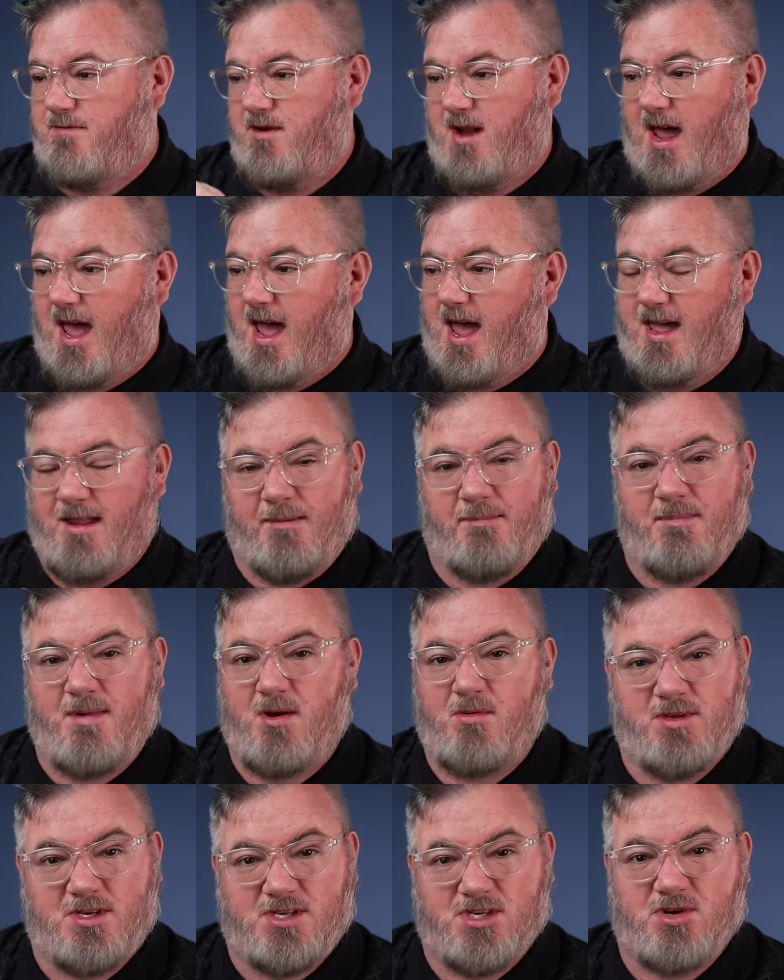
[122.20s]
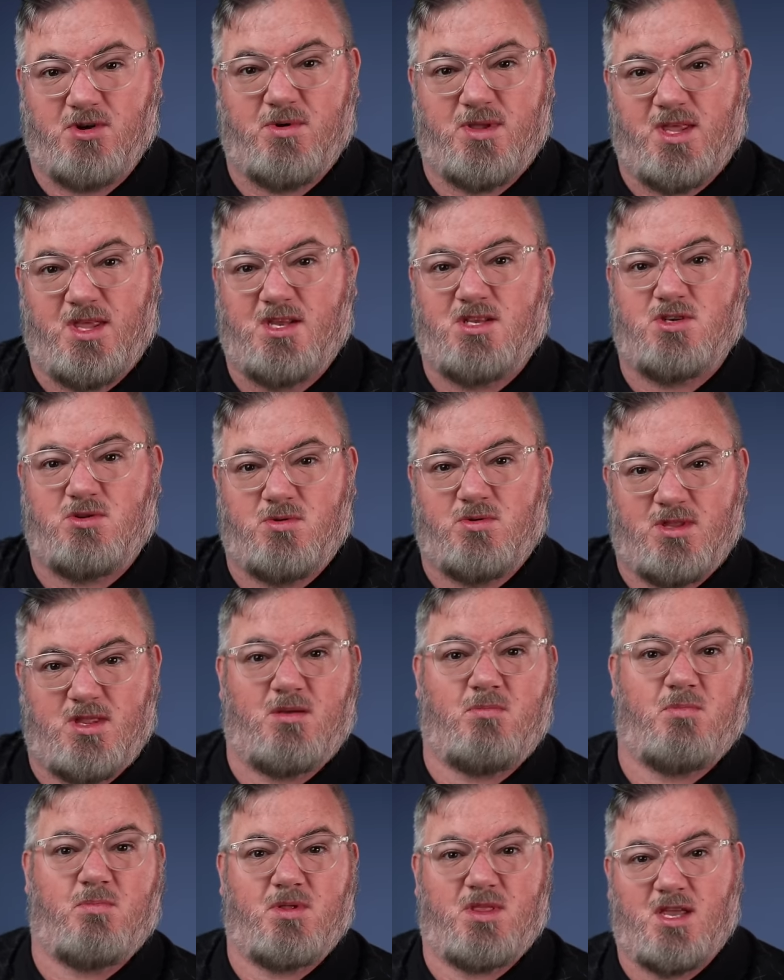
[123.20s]
and I, am not really sure what they do with
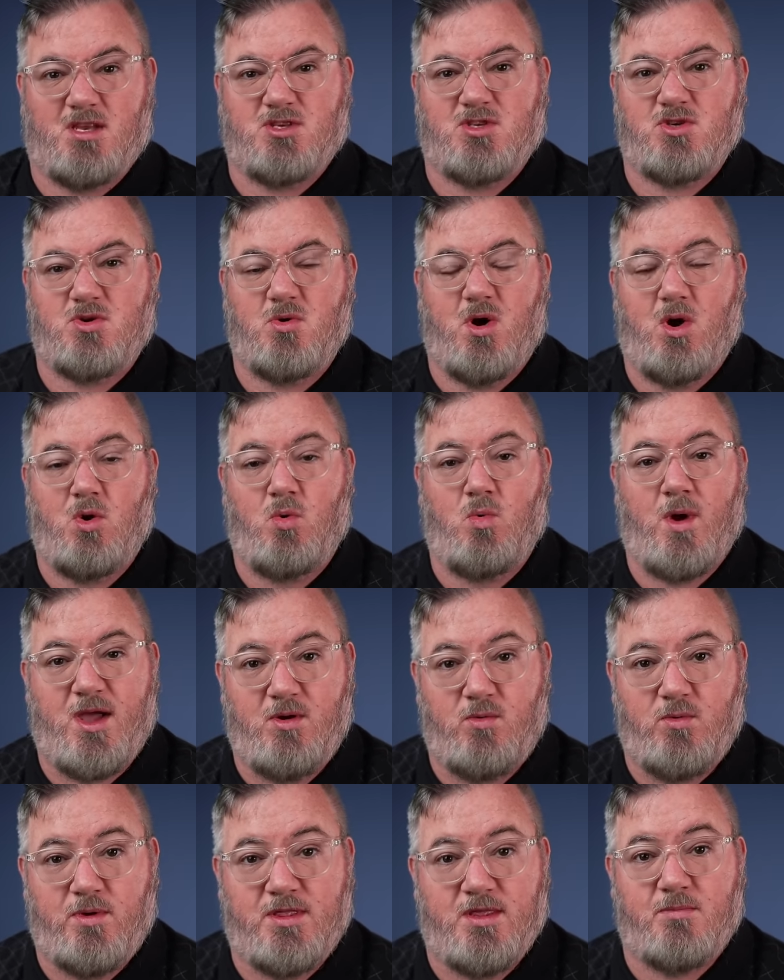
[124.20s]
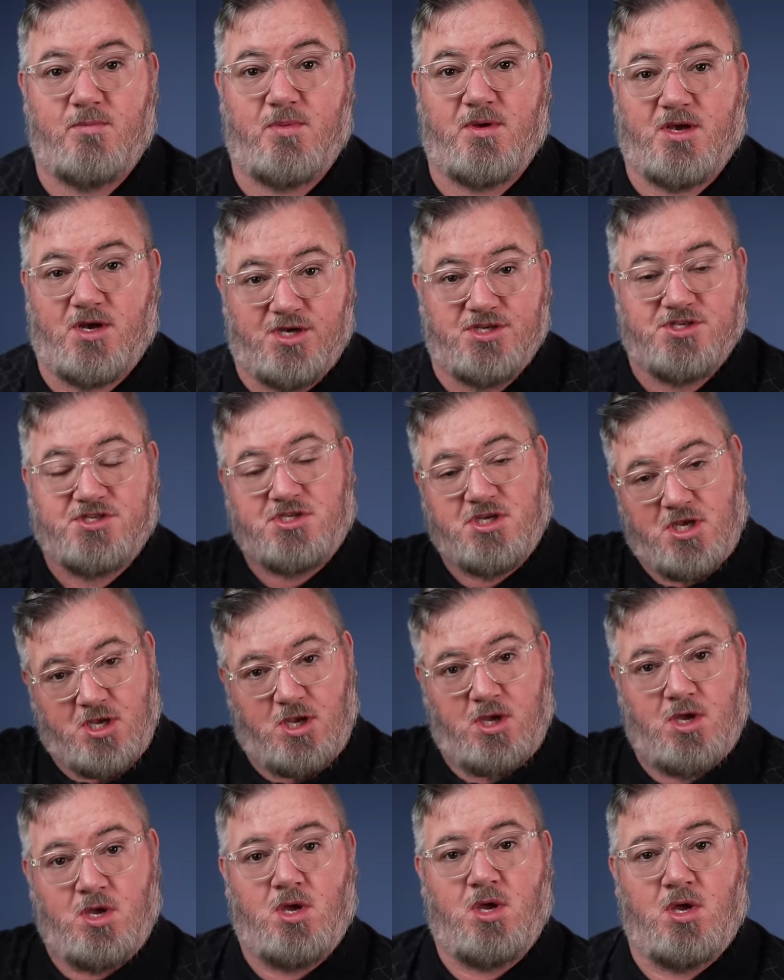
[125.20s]
it, but they do away with it because
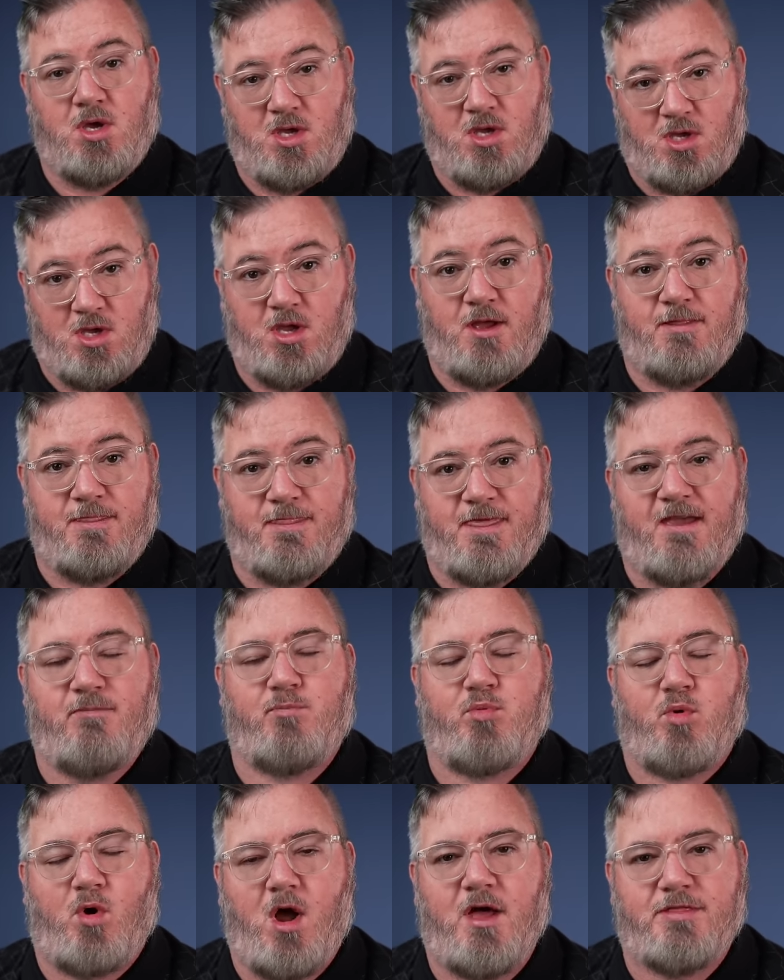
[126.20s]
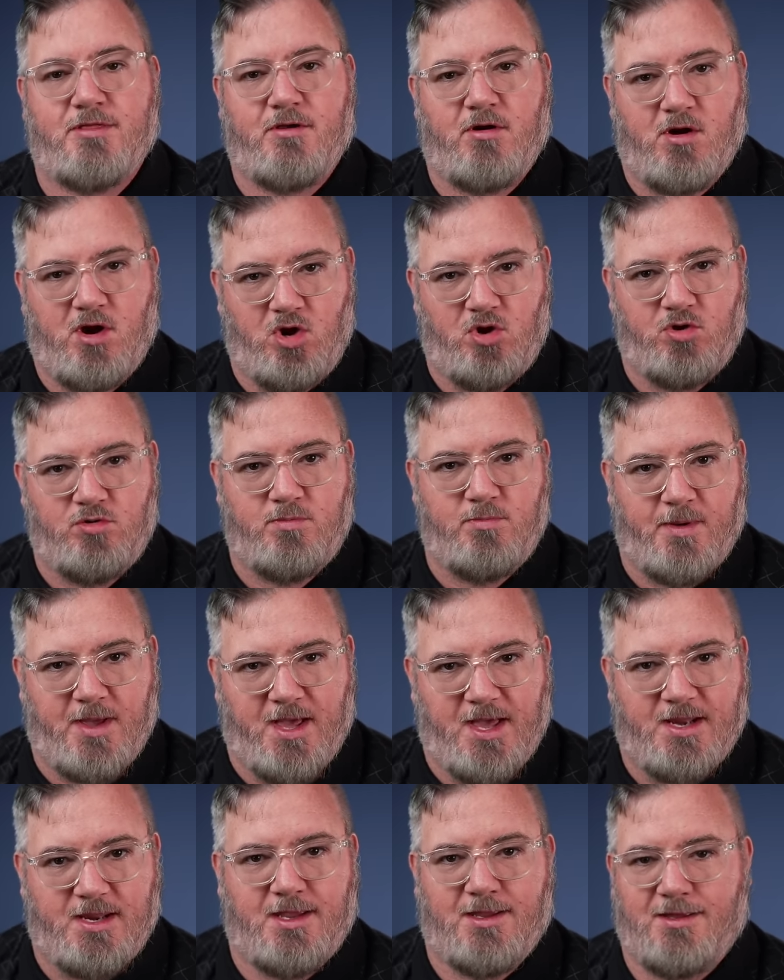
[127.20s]
they brought their own
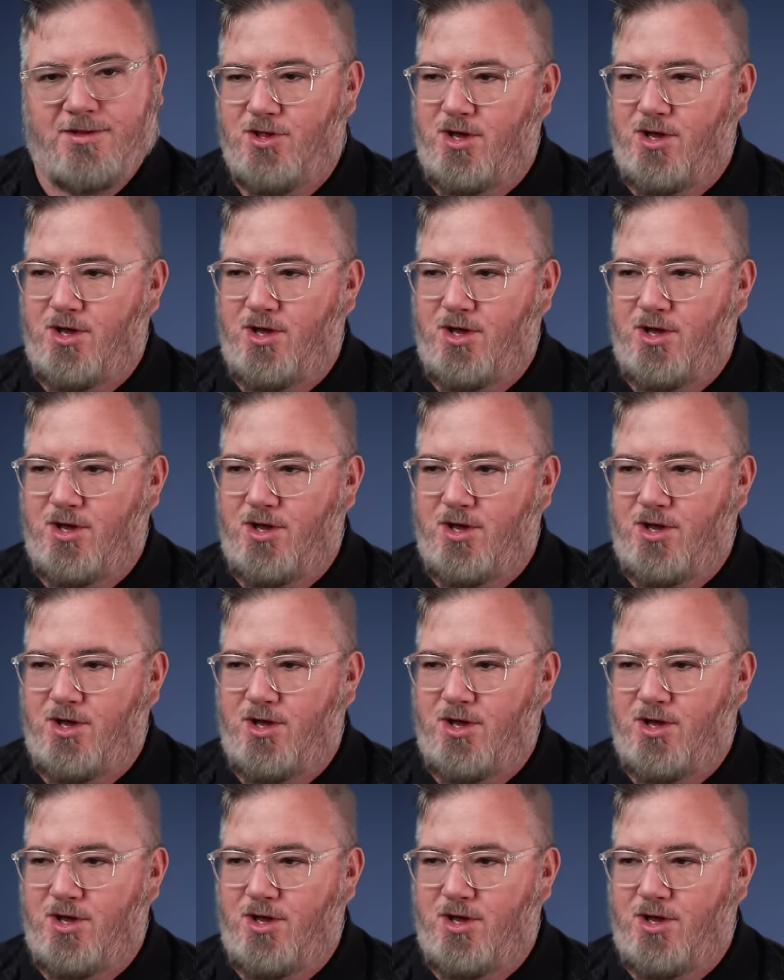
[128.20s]
bedding.